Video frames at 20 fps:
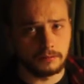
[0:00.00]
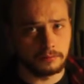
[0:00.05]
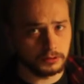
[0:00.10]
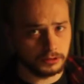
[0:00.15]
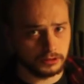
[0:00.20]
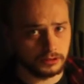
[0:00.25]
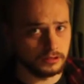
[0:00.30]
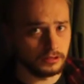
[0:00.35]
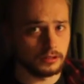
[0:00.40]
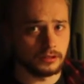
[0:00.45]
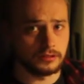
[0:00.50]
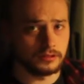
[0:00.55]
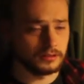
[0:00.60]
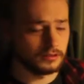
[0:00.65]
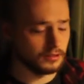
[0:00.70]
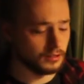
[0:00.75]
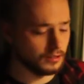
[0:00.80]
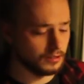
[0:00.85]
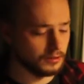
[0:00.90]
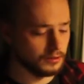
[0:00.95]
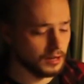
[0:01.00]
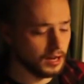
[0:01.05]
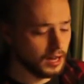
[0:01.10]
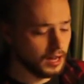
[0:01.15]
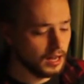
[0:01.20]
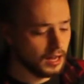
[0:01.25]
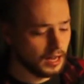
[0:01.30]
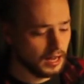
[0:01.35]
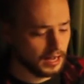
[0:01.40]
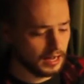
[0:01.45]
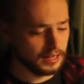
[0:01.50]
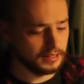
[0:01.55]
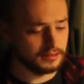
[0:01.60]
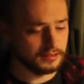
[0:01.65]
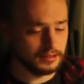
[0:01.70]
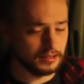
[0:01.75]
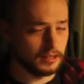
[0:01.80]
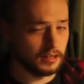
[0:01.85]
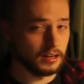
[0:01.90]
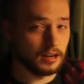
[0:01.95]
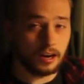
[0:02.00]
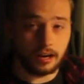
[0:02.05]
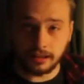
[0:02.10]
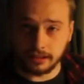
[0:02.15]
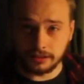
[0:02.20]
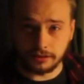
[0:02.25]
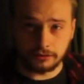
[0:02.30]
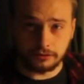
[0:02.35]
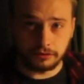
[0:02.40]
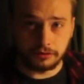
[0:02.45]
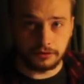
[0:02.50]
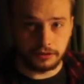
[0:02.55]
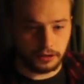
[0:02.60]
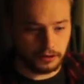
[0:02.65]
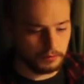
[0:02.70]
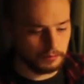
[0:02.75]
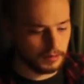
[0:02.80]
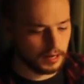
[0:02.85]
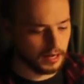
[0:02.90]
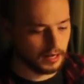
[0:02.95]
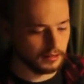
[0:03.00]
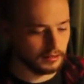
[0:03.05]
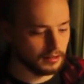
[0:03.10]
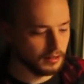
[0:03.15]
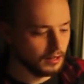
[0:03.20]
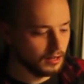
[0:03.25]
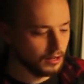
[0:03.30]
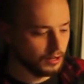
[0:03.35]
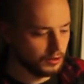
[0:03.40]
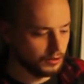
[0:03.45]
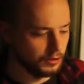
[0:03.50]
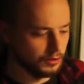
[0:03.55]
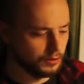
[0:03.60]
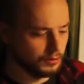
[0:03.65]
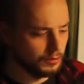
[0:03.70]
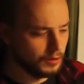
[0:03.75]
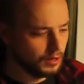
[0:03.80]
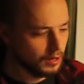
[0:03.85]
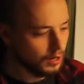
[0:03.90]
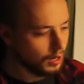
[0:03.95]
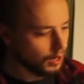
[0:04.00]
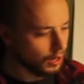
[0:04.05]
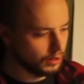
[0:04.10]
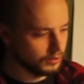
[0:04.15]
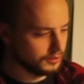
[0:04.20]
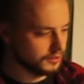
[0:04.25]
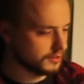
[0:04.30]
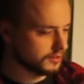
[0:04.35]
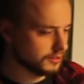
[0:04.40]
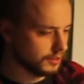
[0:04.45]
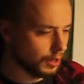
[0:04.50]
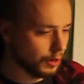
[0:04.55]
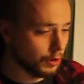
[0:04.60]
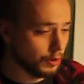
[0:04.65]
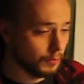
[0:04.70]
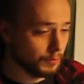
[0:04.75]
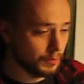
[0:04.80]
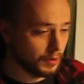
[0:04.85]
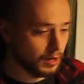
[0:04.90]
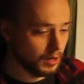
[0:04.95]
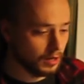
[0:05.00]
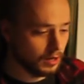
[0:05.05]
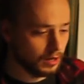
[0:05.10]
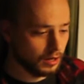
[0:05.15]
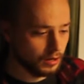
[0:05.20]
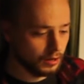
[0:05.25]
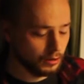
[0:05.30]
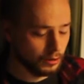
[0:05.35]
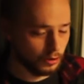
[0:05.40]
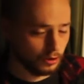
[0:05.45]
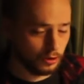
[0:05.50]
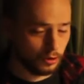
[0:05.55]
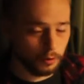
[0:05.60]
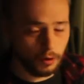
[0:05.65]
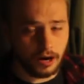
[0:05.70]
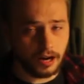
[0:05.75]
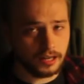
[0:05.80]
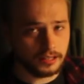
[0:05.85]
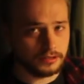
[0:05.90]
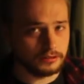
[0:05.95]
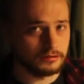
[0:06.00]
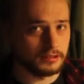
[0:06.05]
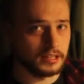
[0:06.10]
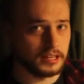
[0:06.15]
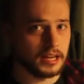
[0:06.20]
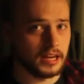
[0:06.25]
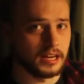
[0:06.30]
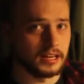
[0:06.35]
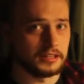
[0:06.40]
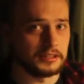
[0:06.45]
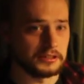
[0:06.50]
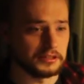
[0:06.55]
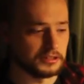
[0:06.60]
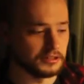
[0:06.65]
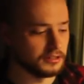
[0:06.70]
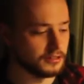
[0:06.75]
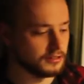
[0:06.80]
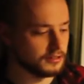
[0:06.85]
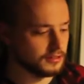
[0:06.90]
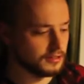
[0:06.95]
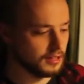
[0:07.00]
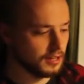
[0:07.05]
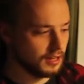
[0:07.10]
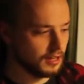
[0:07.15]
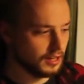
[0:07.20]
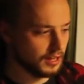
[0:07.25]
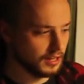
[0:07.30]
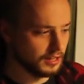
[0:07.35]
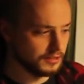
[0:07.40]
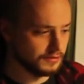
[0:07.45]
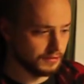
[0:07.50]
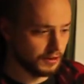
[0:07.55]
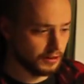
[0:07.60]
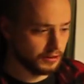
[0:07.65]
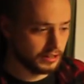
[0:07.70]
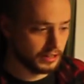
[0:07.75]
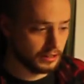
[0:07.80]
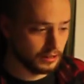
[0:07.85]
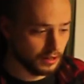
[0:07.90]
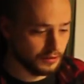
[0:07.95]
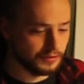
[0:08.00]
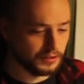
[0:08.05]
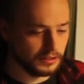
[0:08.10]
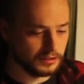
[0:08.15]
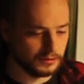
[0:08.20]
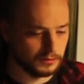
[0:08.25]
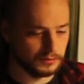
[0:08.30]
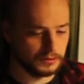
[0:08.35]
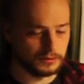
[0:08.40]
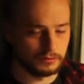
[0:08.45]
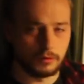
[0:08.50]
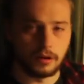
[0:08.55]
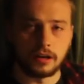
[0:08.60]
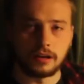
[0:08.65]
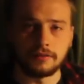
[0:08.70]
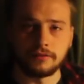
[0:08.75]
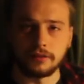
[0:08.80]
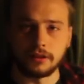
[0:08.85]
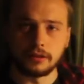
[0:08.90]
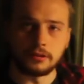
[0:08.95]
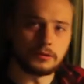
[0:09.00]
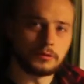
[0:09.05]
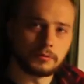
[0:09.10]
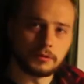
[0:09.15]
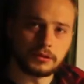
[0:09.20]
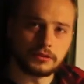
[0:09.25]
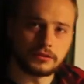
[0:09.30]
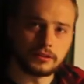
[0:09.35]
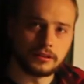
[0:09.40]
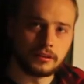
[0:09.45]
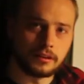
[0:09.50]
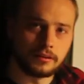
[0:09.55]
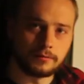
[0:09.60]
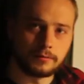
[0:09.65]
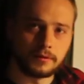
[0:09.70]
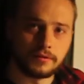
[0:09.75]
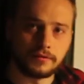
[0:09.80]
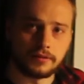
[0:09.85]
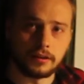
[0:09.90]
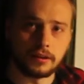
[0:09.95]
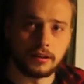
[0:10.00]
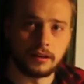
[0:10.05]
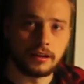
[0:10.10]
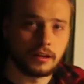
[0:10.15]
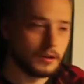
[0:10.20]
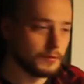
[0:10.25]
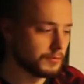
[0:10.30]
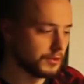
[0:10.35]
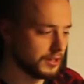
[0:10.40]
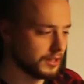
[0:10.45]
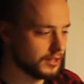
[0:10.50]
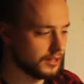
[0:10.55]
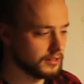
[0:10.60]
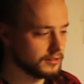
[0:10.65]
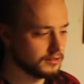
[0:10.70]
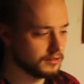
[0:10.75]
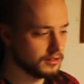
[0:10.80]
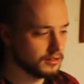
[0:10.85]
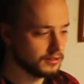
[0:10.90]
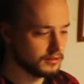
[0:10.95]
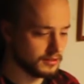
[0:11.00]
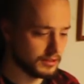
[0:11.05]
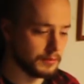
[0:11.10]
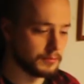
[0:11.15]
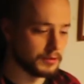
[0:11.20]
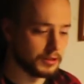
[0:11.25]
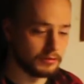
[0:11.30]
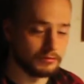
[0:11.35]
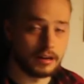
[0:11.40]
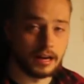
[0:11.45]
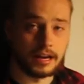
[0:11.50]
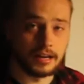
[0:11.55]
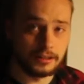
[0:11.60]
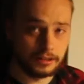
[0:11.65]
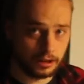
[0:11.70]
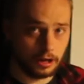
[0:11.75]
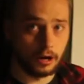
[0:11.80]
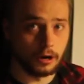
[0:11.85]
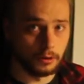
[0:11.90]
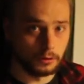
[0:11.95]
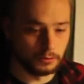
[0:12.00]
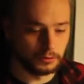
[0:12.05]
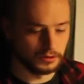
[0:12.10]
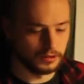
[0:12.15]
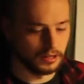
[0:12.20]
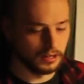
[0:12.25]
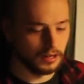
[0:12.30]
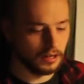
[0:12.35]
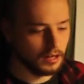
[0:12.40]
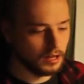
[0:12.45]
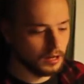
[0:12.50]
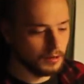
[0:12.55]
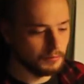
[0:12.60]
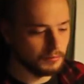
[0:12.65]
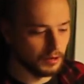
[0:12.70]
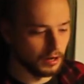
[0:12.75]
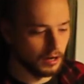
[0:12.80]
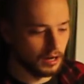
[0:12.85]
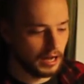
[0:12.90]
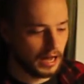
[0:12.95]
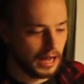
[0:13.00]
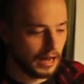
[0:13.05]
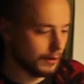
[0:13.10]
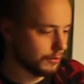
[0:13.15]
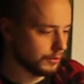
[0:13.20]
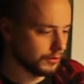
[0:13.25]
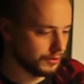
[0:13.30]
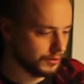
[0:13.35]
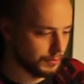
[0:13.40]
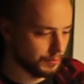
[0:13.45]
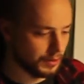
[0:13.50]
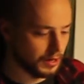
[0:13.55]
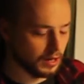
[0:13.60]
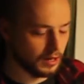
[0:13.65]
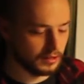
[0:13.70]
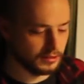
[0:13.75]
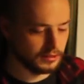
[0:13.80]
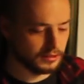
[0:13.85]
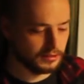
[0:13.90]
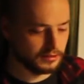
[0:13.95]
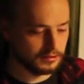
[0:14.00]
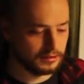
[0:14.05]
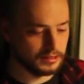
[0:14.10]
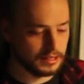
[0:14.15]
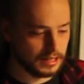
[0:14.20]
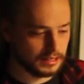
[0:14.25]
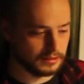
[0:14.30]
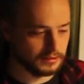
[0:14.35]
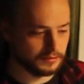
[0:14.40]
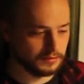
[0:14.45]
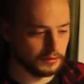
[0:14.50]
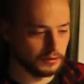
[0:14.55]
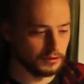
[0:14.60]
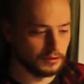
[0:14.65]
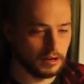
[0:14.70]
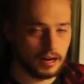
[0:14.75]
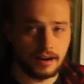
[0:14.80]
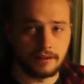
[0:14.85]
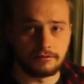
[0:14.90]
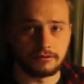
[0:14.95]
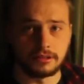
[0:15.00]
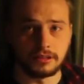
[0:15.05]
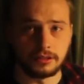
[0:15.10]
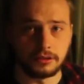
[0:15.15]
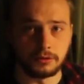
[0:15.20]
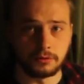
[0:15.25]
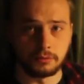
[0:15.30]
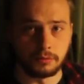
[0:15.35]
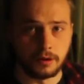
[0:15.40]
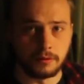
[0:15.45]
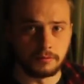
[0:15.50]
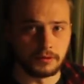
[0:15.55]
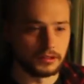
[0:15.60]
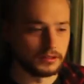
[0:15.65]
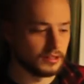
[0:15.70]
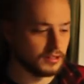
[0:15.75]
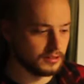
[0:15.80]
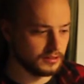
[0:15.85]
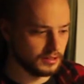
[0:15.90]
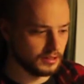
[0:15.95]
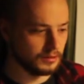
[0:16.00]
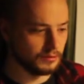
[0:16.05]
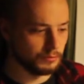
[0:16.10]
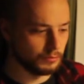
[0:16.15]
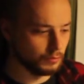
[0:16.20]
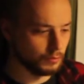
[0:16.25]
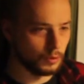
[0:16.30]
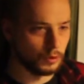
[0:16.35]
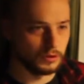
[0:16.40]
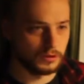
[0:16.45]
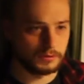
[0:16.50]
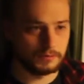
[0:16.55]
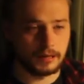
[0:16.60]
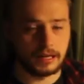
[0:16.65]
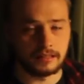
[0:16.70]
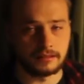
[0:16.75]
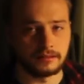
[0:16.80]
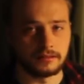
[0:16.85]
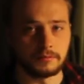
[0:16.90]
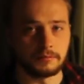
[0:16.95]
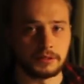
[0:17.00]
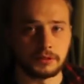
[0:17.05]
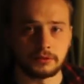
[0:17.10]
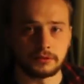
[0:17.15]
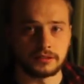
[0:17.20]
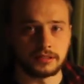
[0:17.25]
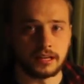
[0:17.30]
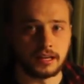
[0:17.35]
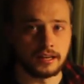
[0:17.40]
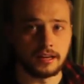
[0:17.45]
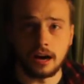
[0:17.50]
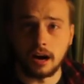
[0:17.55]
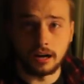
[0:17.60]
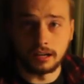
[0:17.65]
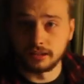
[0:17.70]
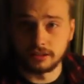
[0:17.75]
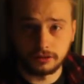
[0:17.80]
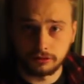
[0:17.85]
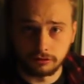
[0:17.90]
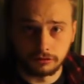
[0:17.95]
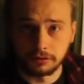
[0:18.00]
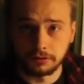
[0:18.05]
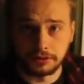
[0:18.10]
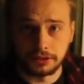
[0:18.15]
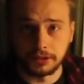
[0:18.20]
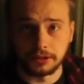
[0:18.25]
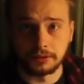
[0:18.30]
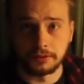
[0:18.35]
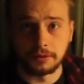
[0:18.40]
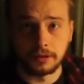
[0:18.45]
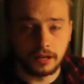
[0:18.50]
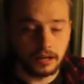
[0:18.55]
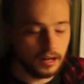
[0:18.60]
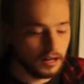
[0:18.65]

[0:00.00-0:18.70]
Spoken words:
Buccirosso as the I Screw You Man, who on sober or quieter occasions, he's very loving to his wife and almost in love with her, but he's similar age, older, but out on the parties, the dance floor, every new woman, as he walks past him, he'll say, I screw you.